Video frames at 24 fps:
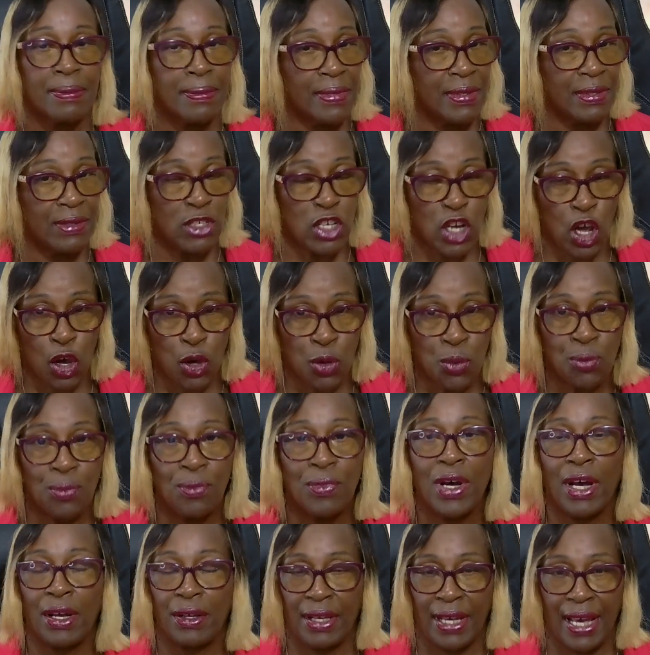No?
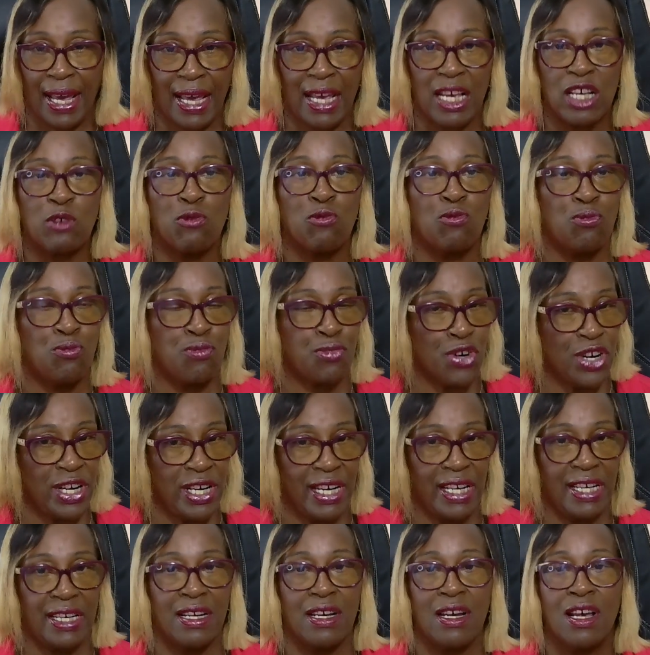Okay,
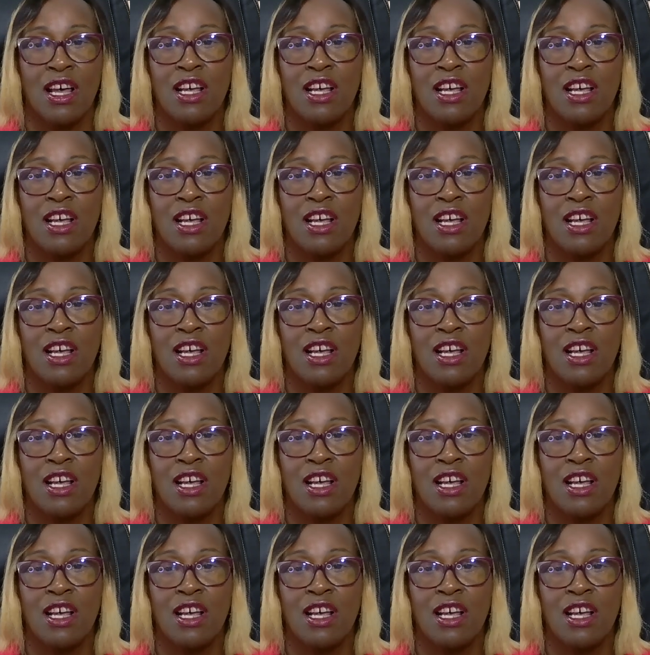brilliant.